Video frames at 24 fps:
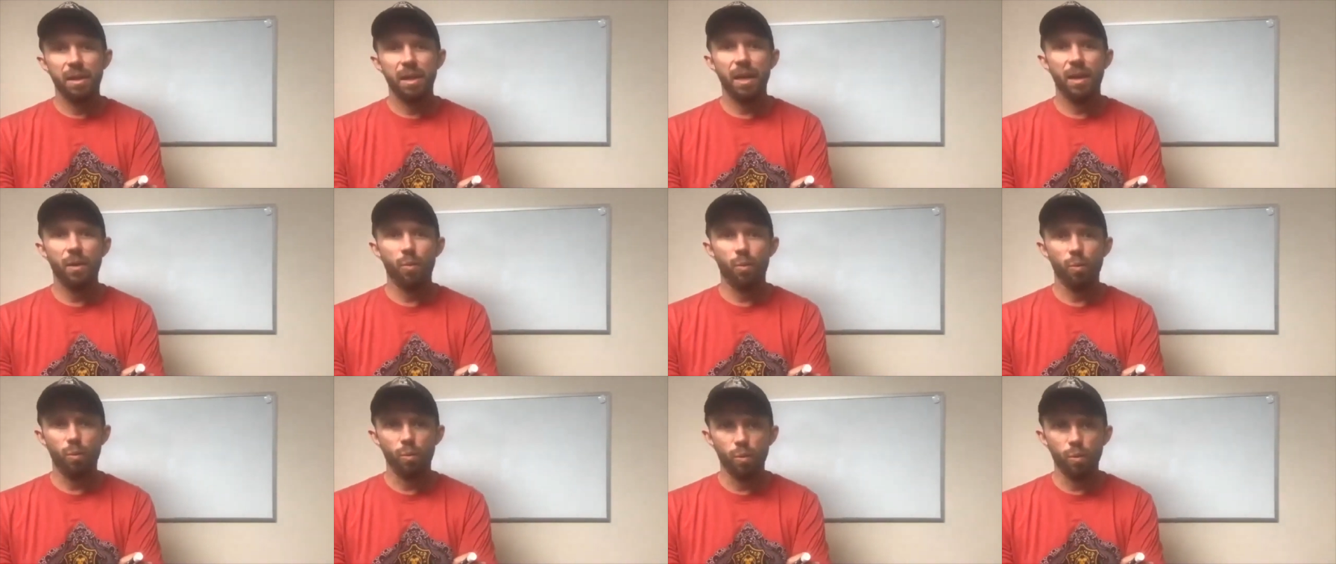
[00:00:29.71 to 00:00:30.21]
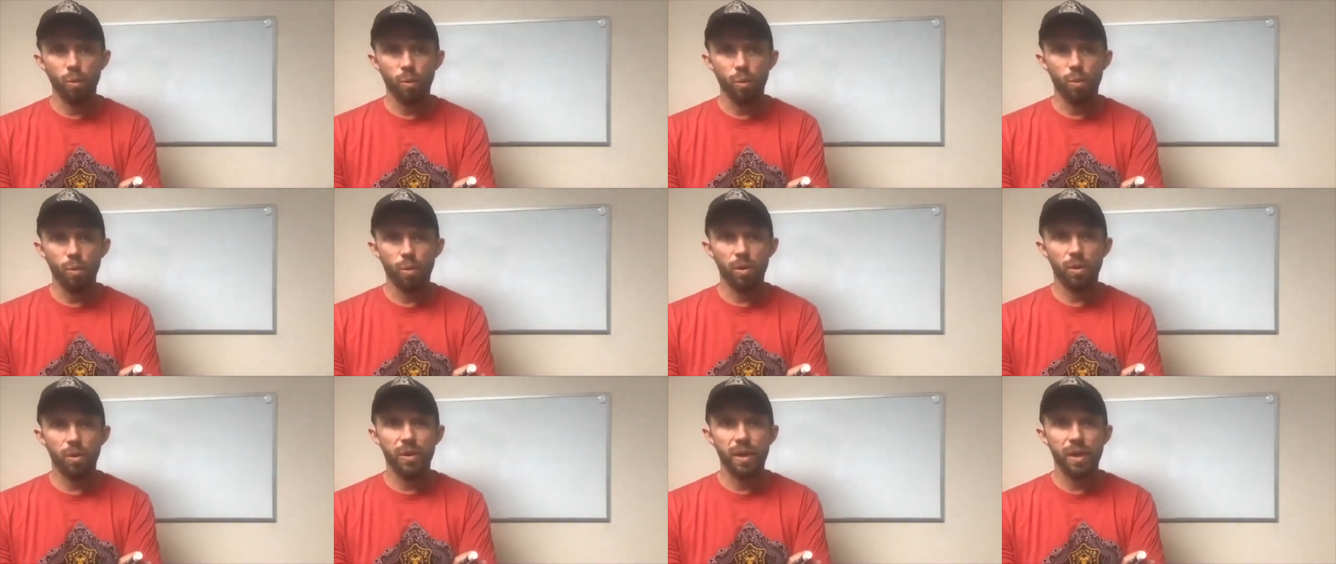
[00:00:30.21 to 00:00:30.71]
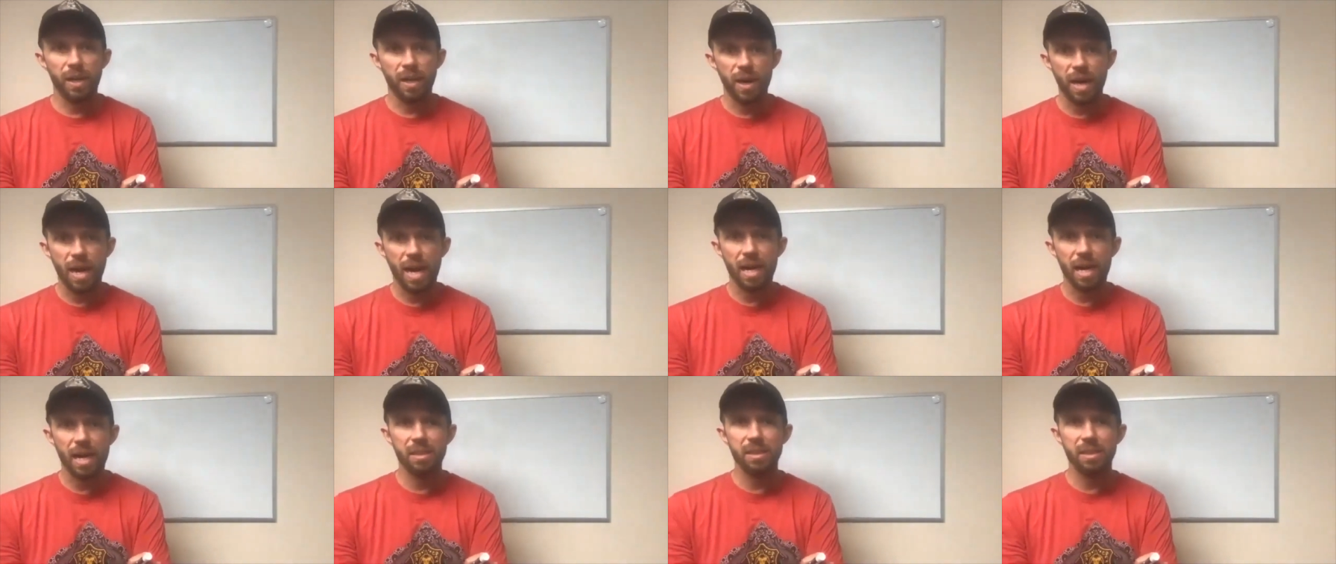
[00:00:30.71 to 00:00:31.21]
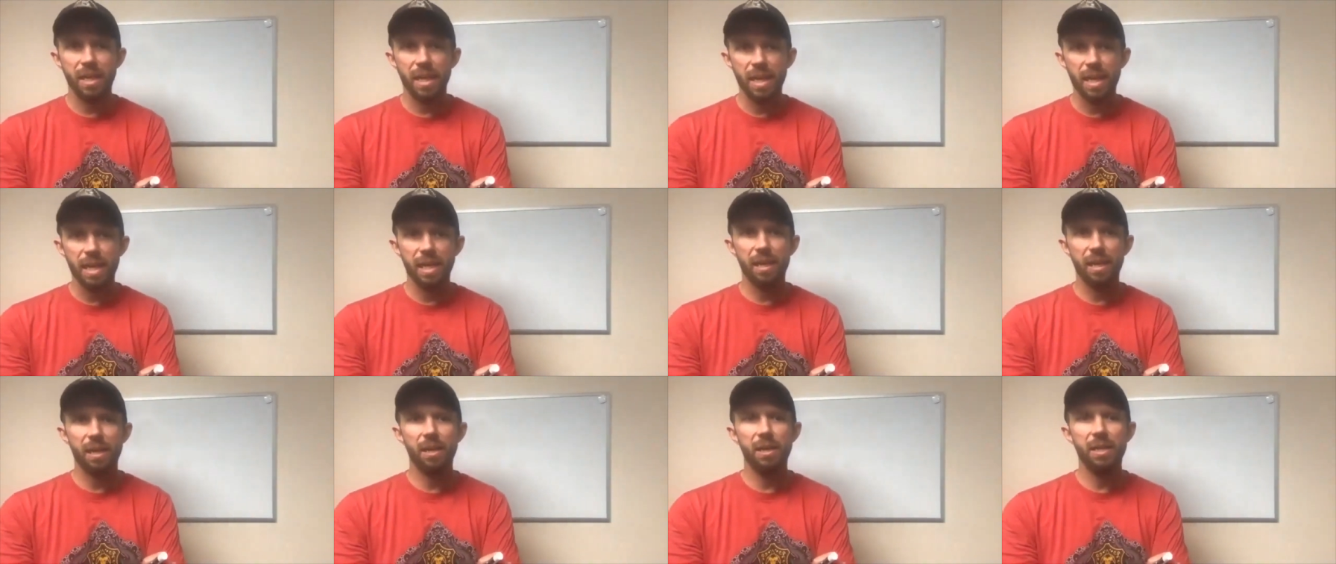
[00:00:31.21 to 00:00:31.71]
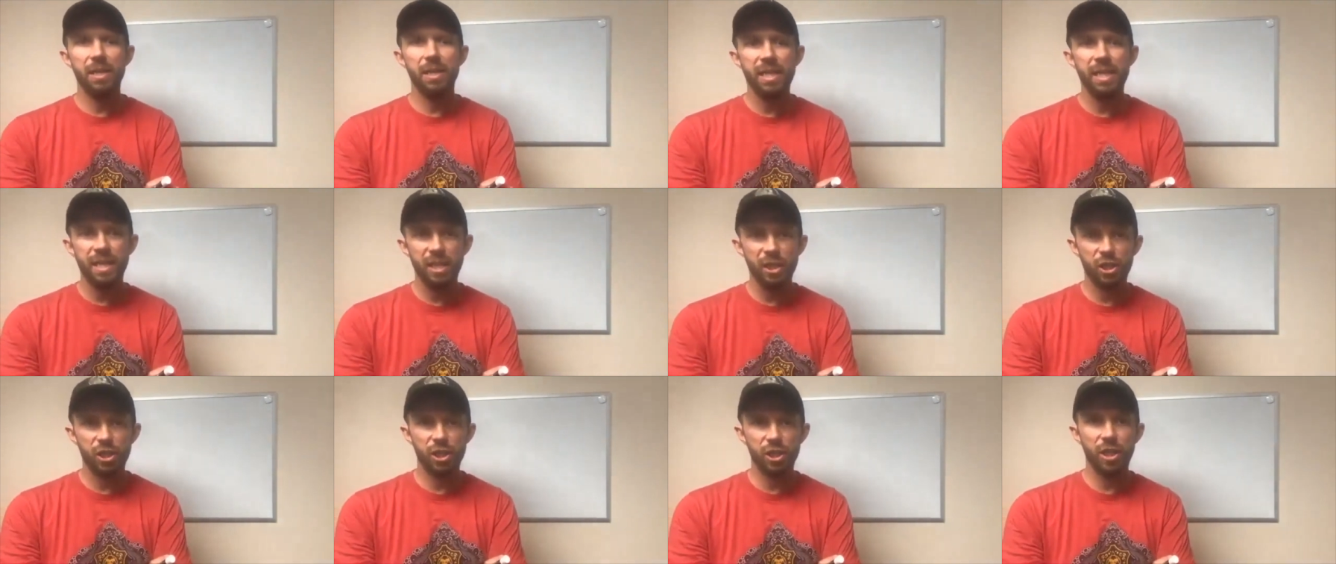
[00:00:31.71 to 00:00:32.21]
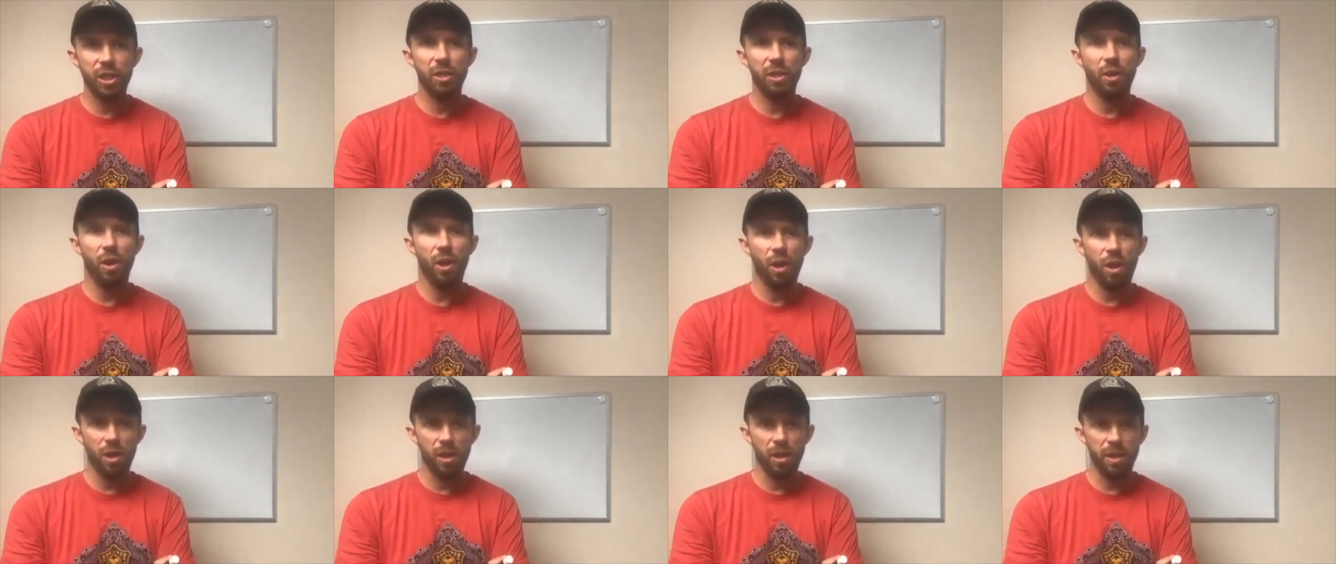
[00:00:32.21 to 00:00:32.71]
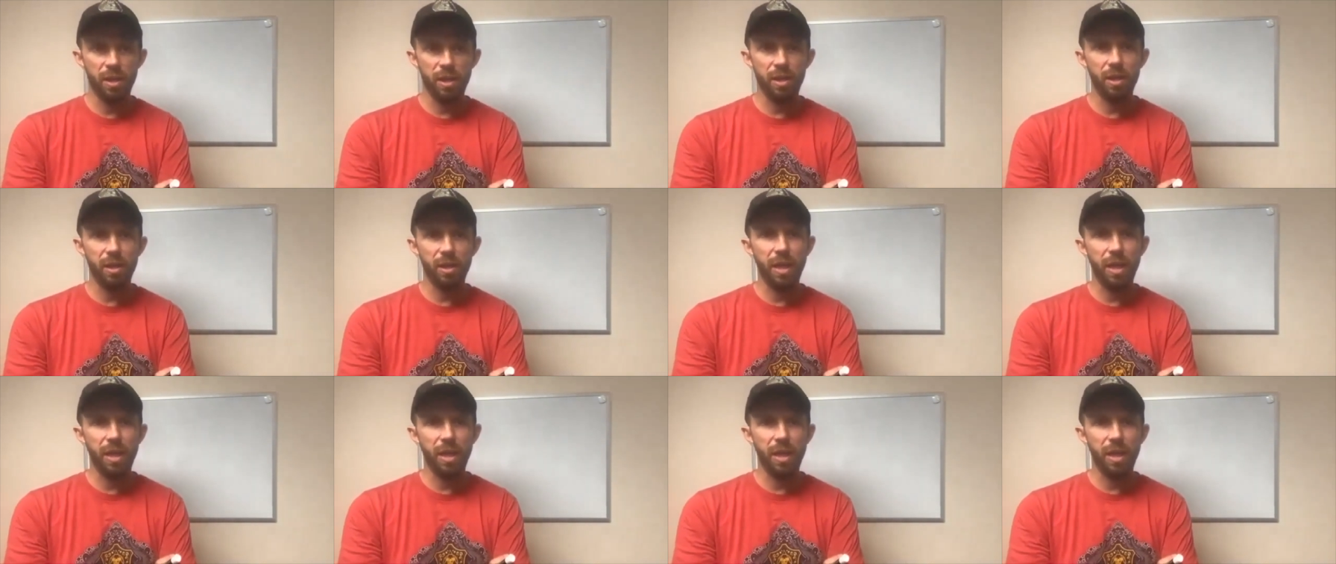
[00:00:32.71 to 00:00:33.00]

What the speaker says: a rule that has a condition on it.